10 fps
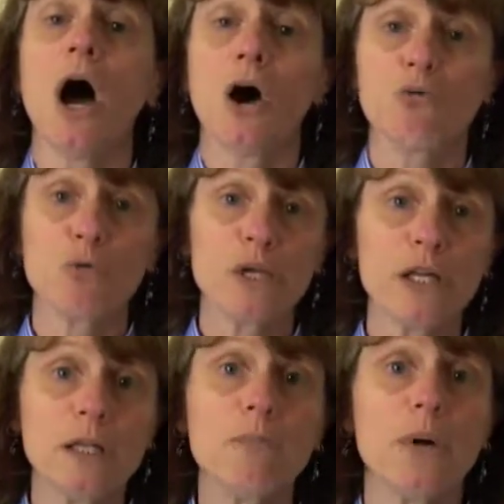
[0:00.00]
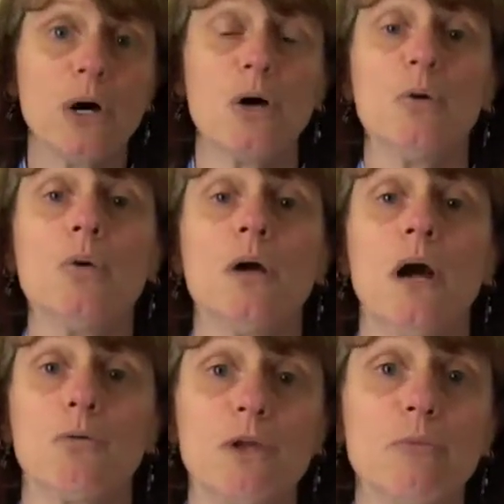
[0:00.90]
A real bow
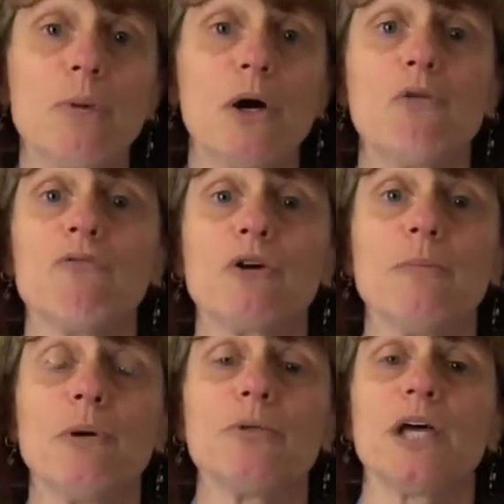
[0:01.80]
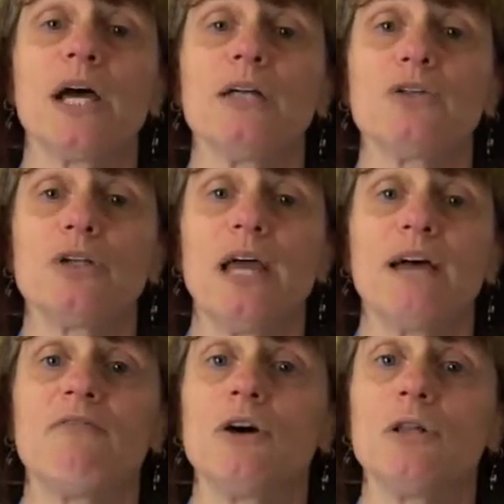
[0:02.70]
for a bow tie should
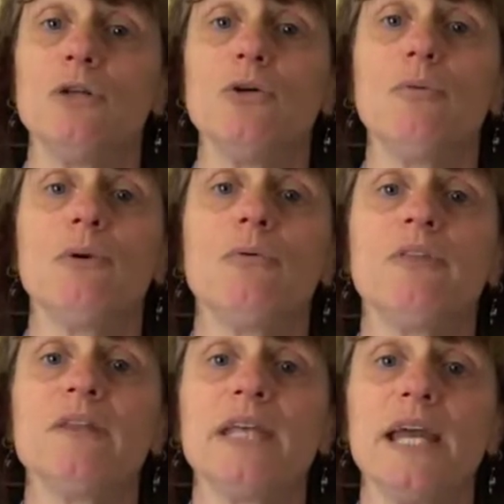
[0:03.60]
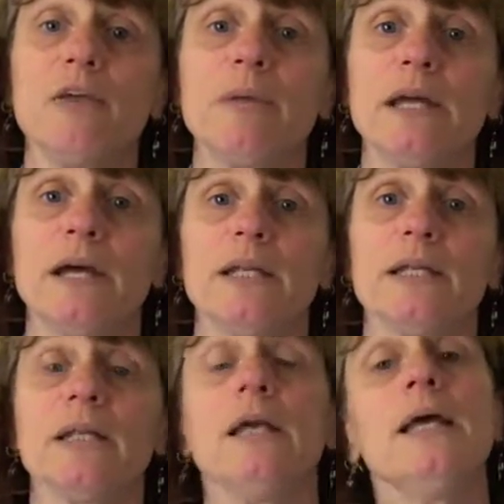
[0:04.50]
have a loop with a tail behind
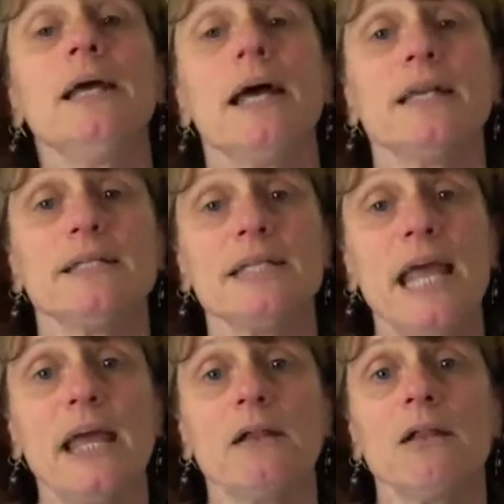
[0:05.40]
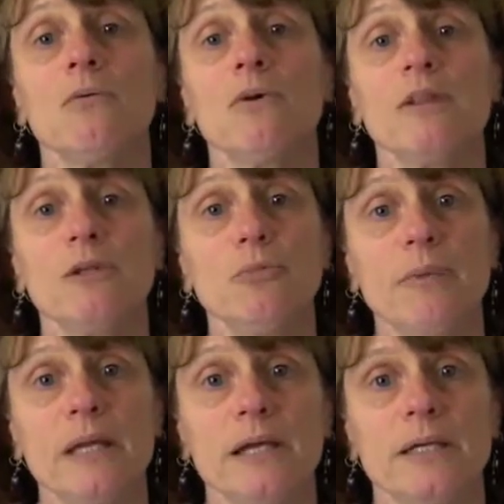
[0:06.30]
it and a tail with a loop
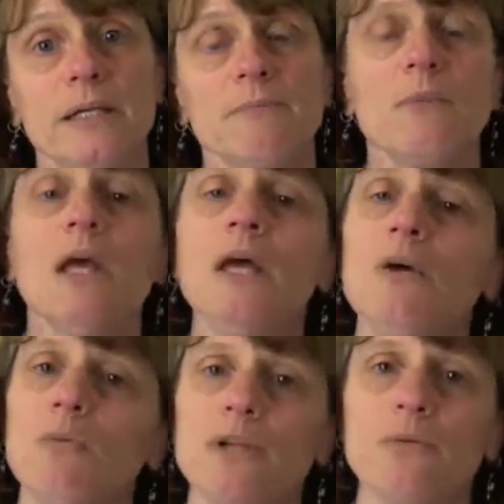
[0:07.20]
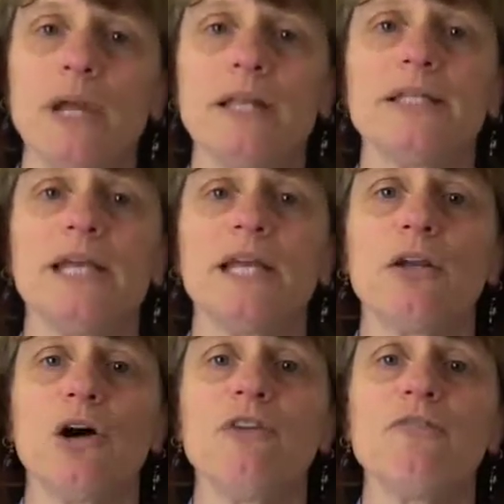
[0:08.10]
behind it. When you're ready to take it
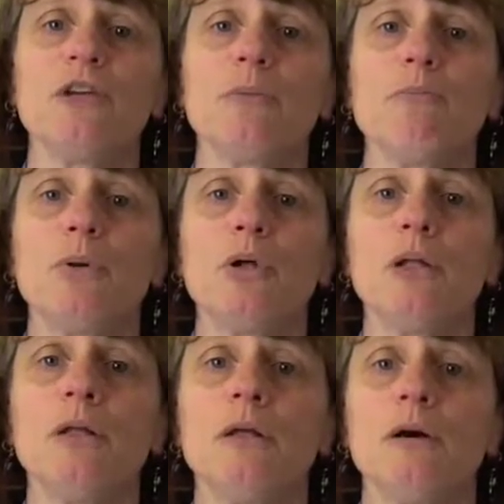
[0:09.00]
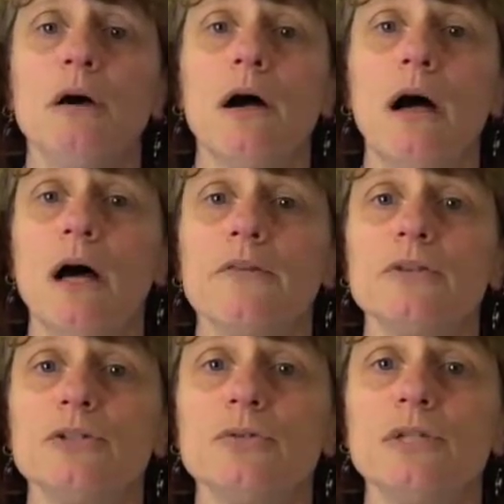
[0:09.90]
off, you can pull on the
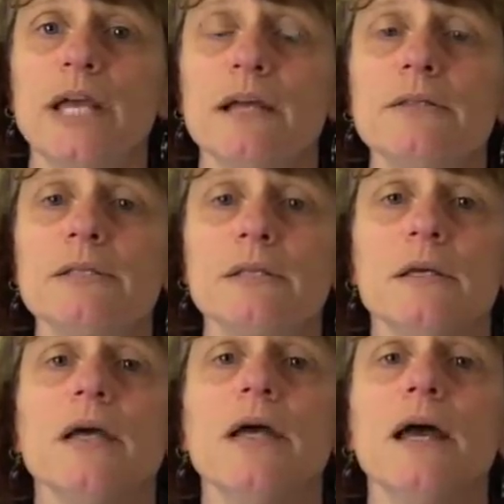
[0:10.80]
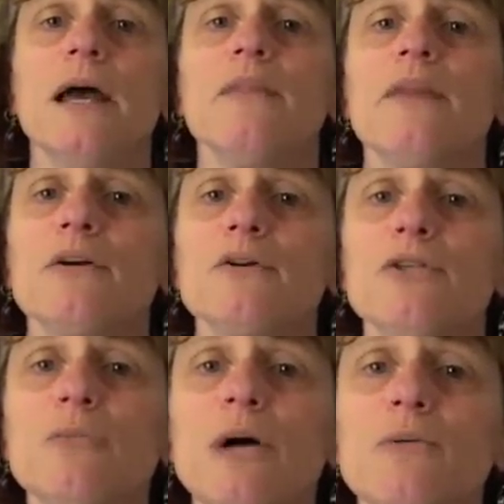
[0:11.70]
two tails, and there
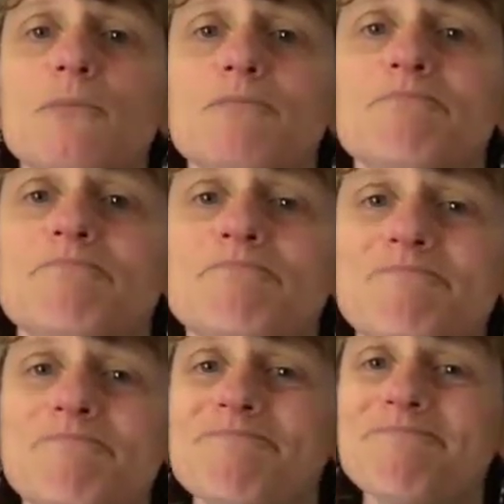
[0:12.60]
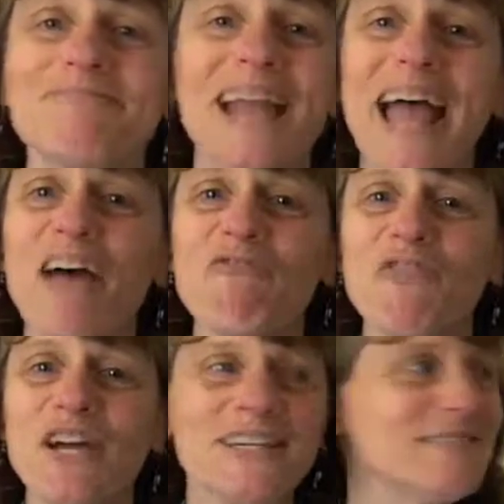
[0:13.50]
goes your bow. Have
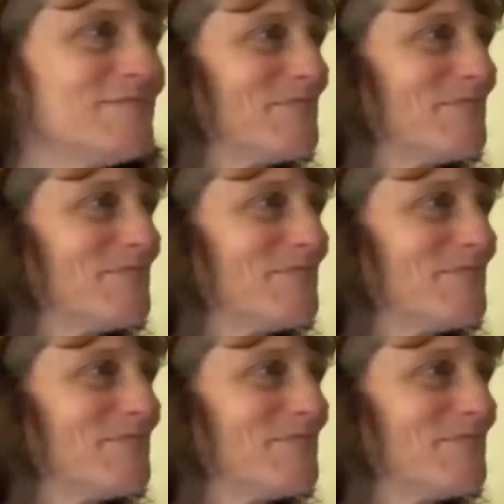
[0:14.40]
fun.